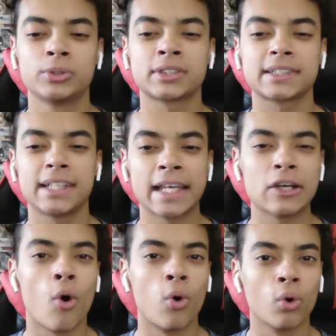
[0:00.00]
slight
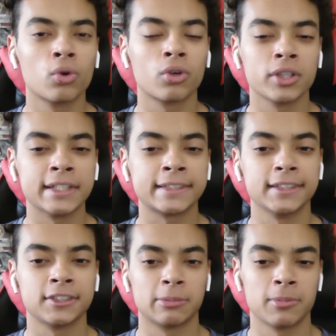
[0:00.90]
horror-ness
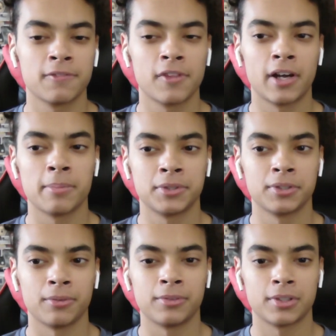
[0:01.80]
in some of their
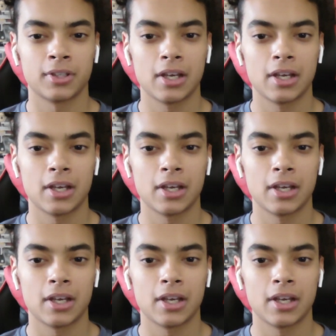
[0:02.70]
episodes.